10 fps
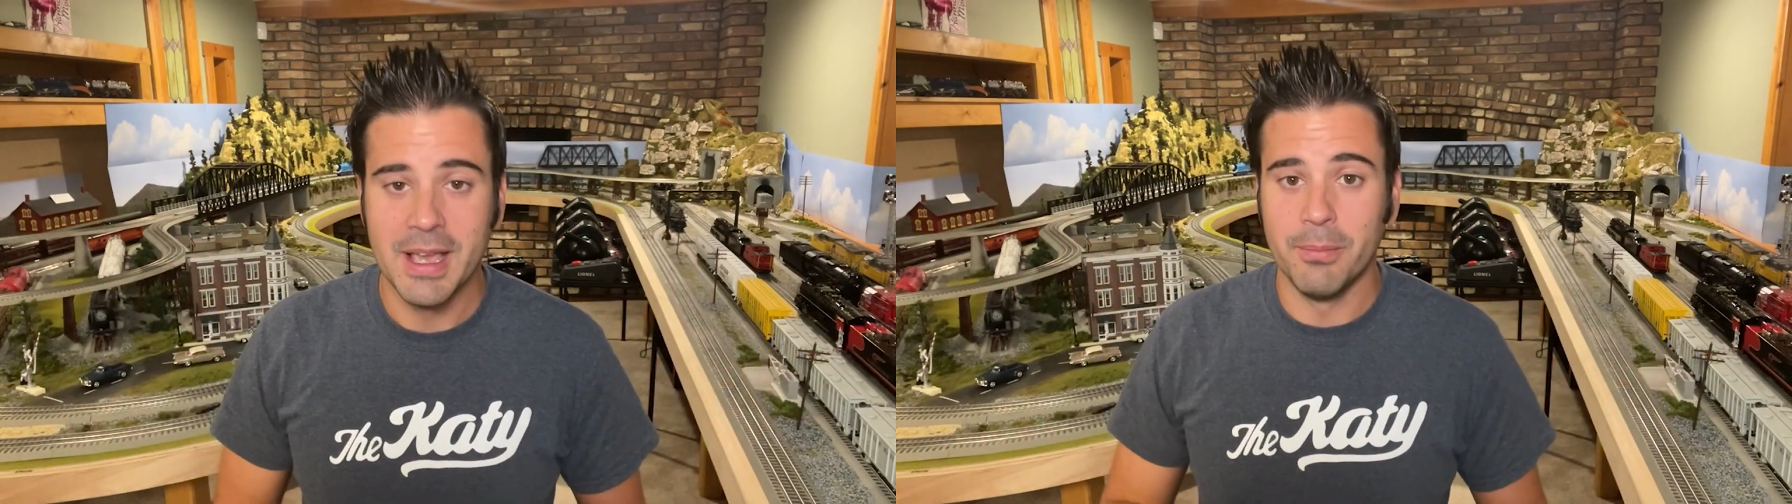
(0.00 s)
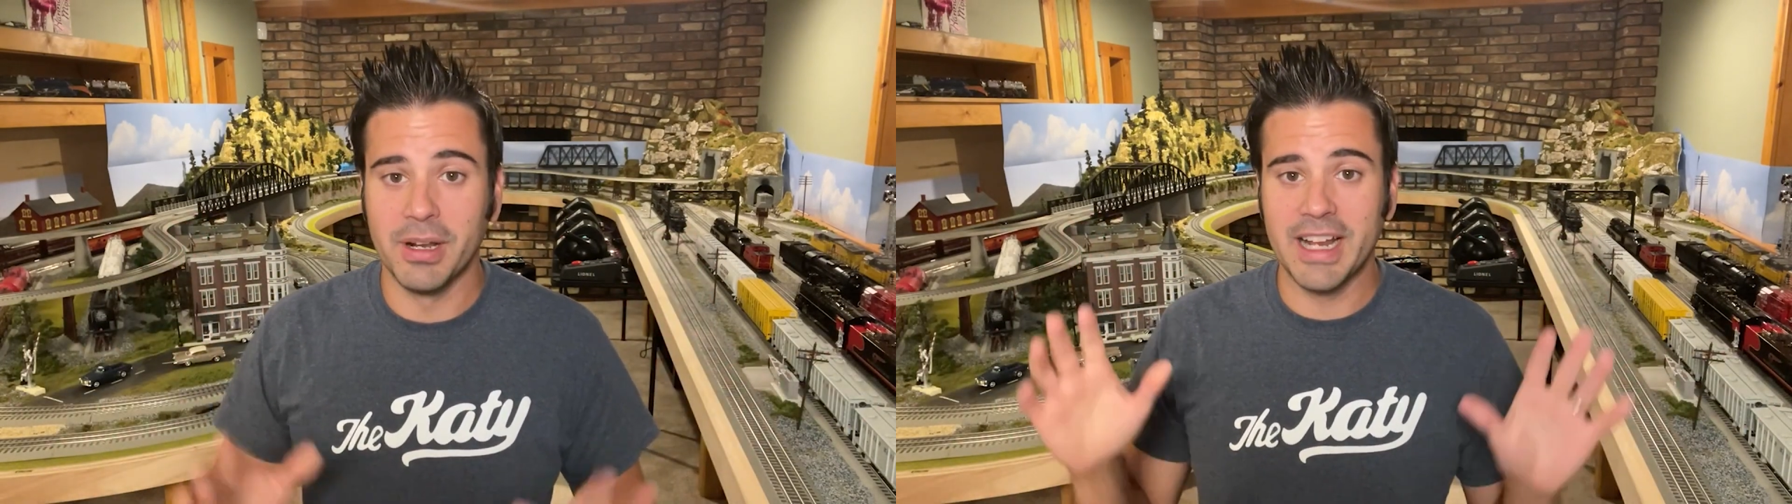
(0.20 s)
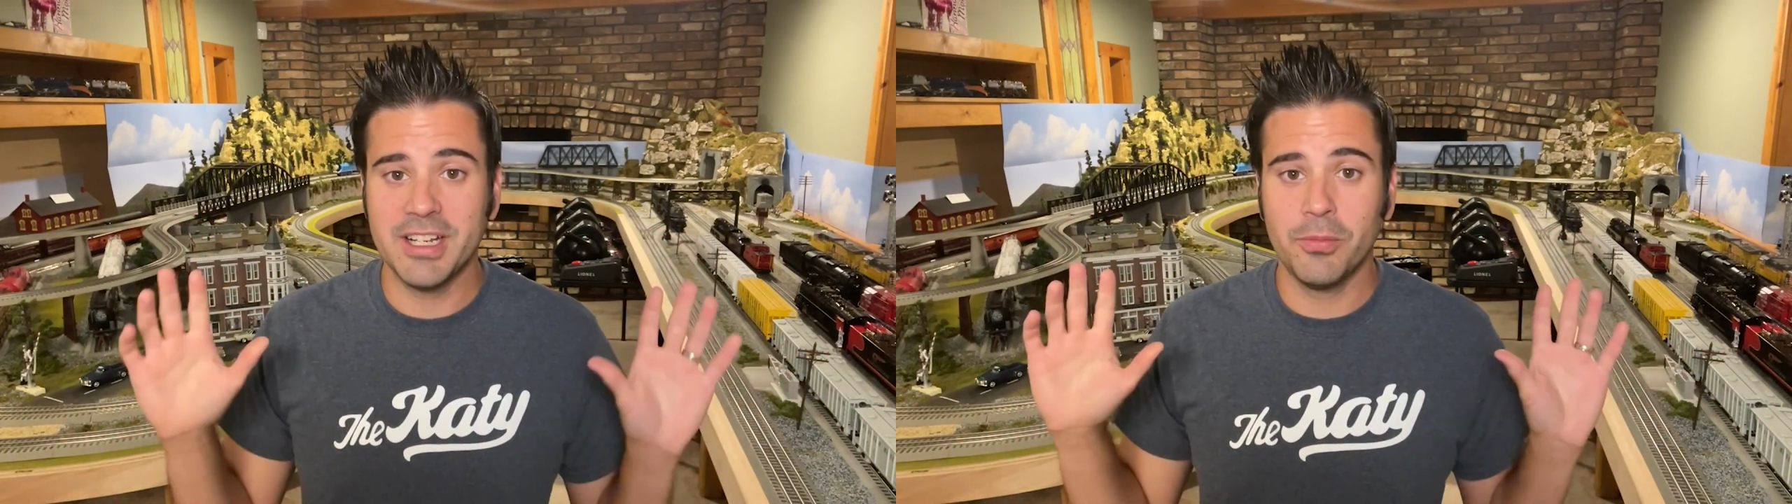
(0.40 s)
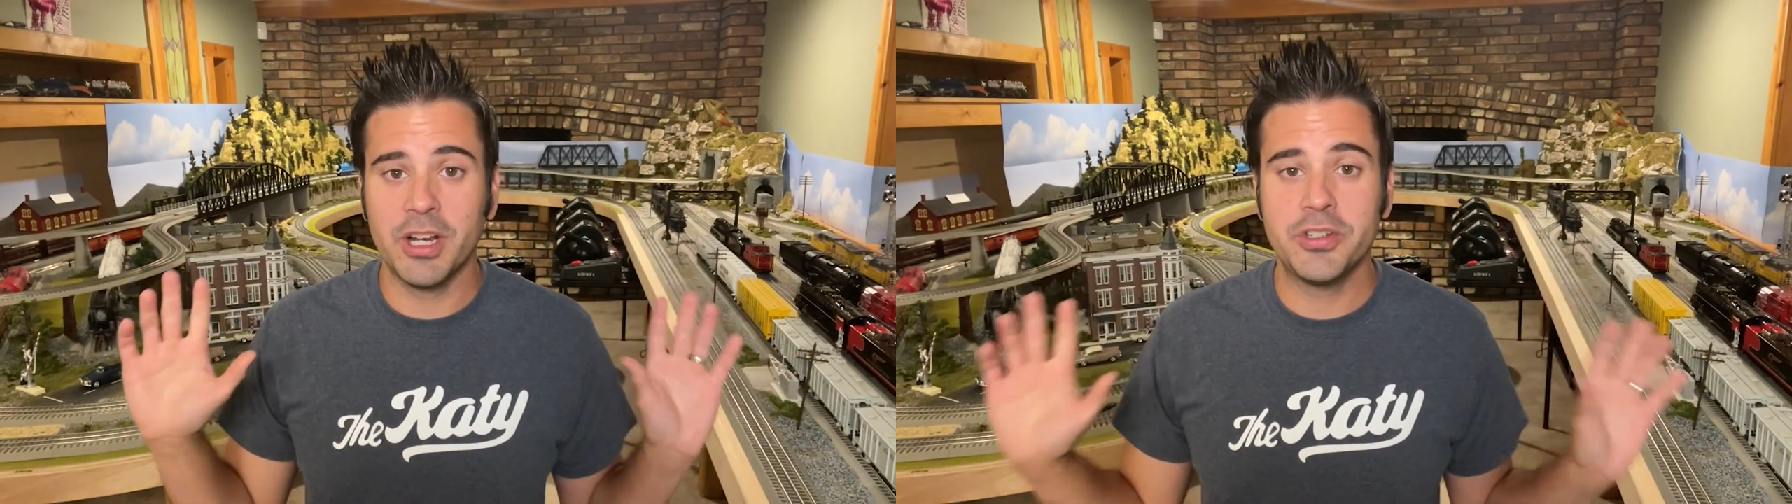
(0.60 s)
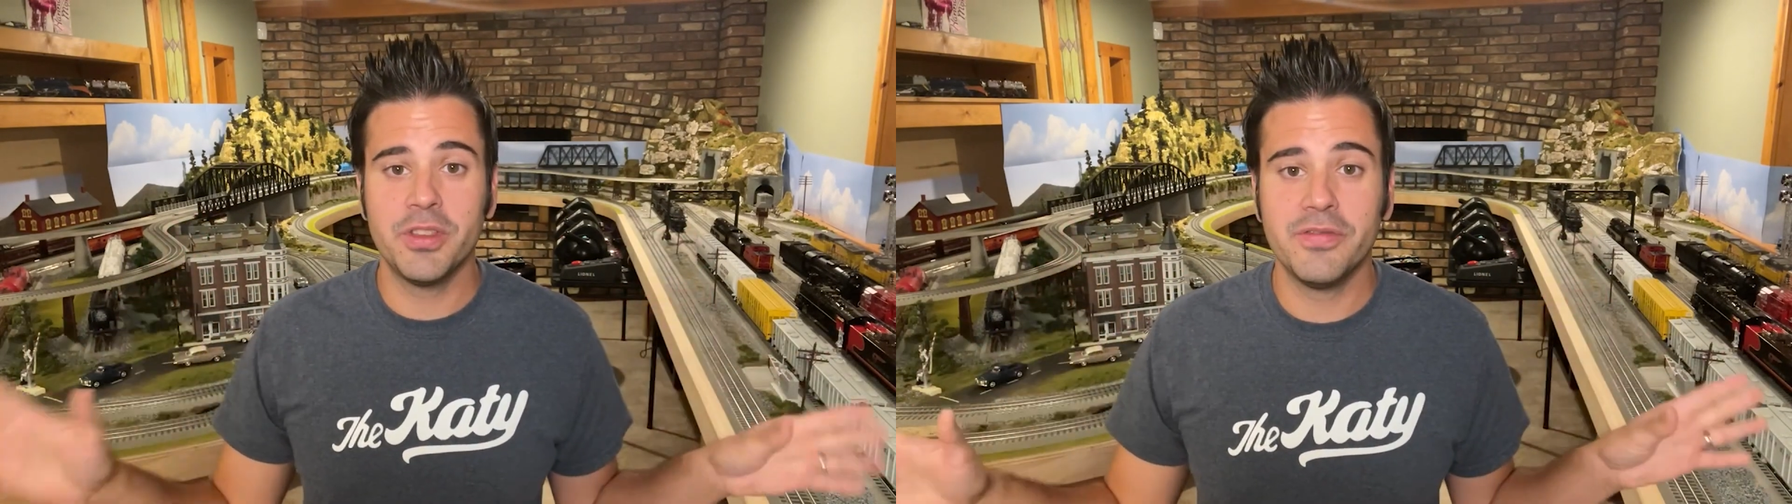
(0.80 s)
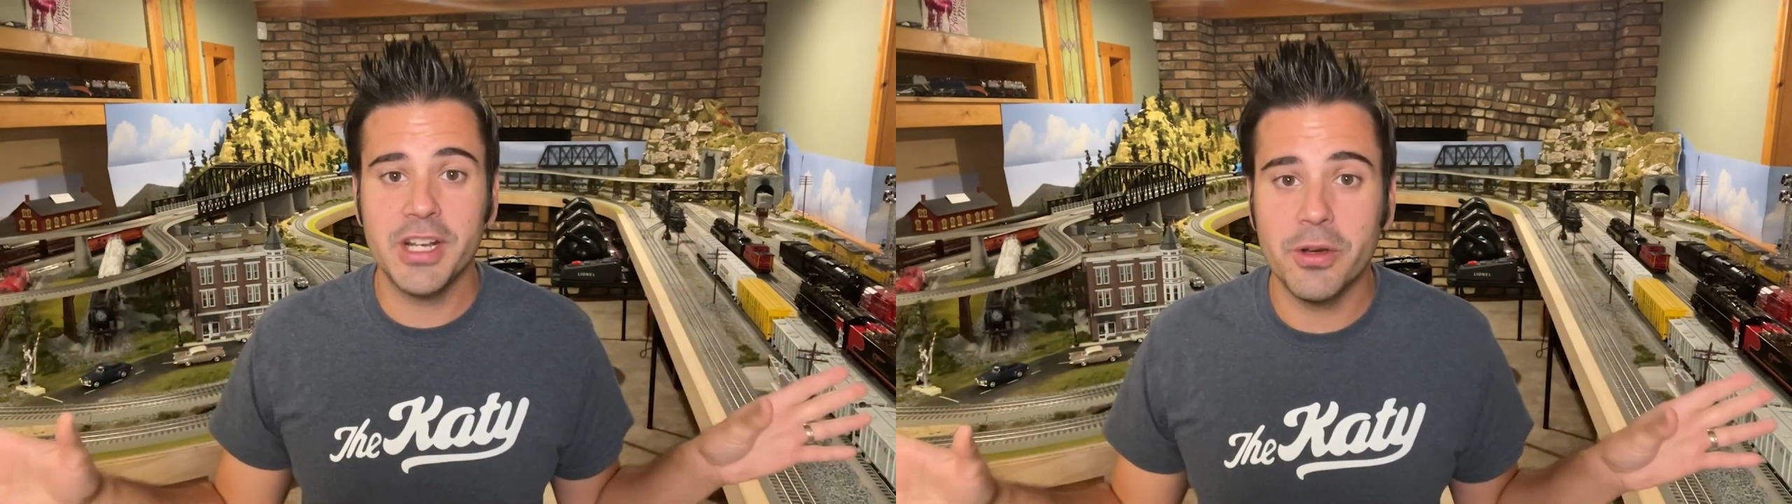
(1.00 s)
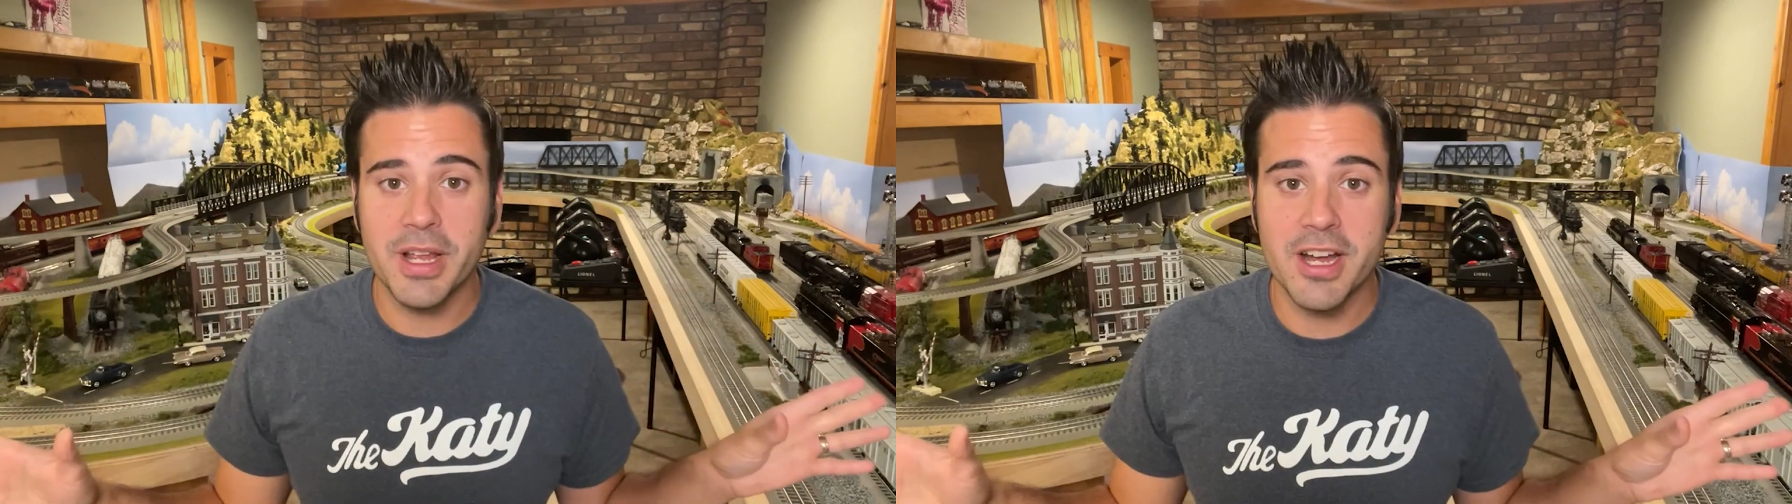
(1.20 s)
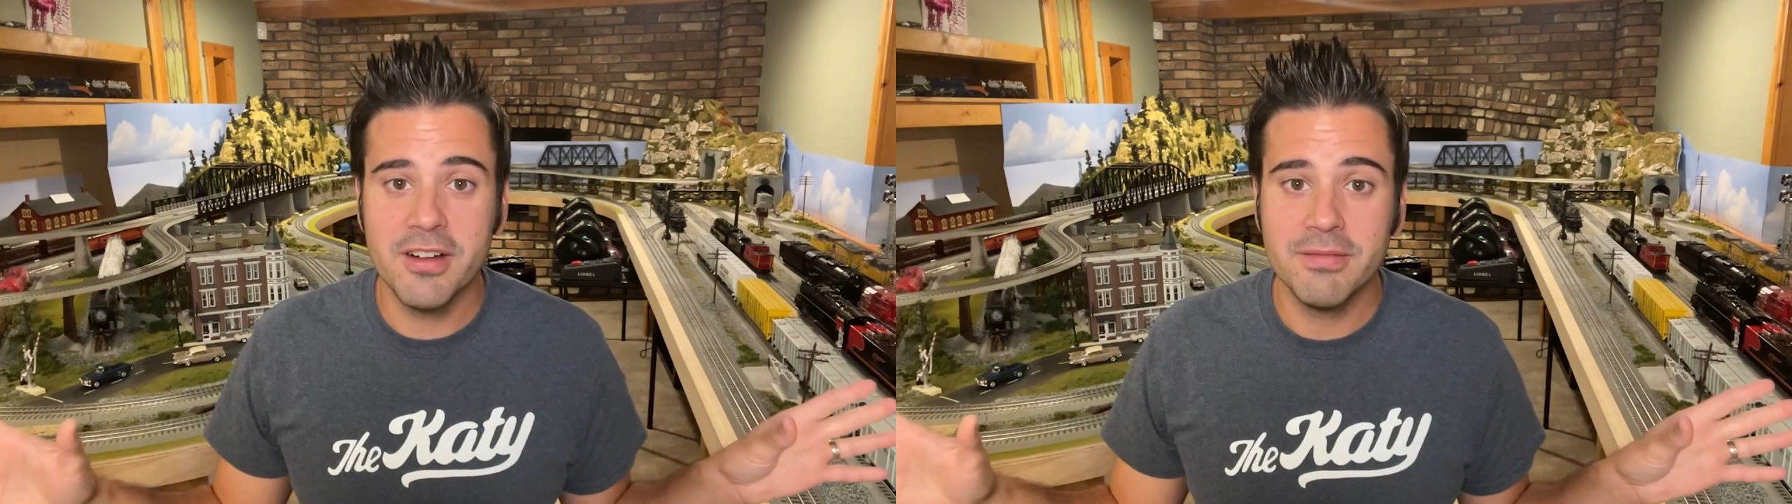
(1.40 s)
but I didn't want to do the video
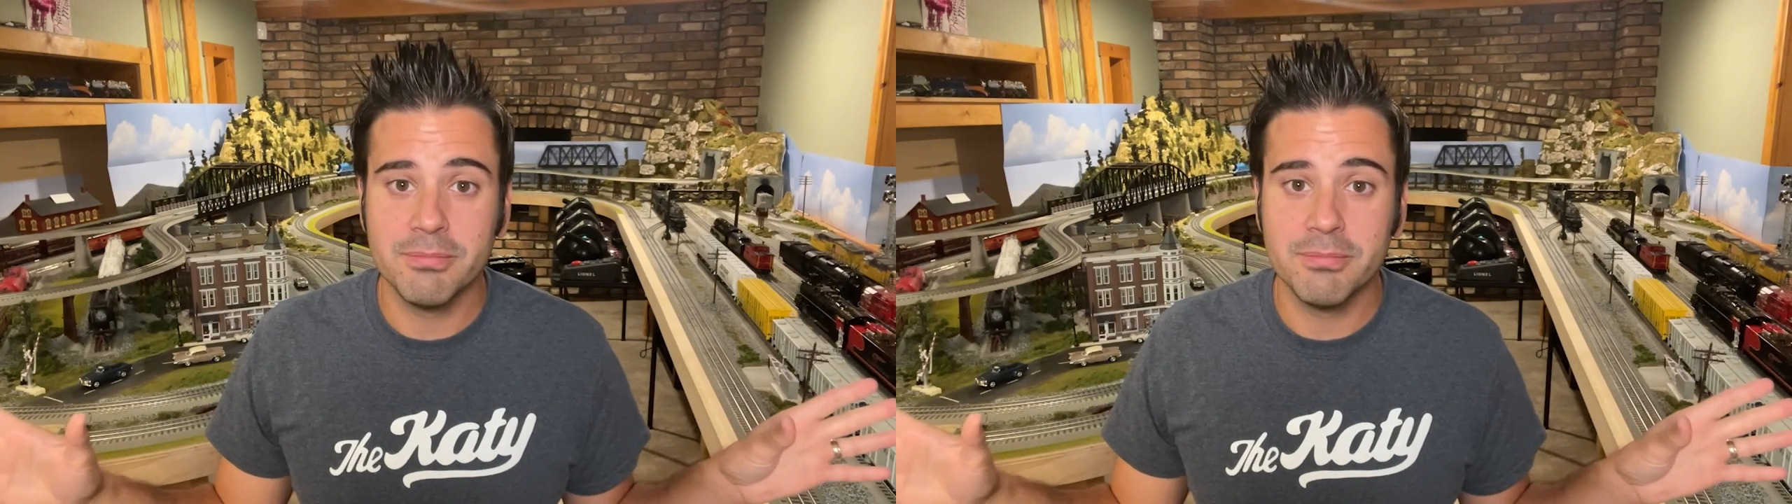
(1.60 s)
here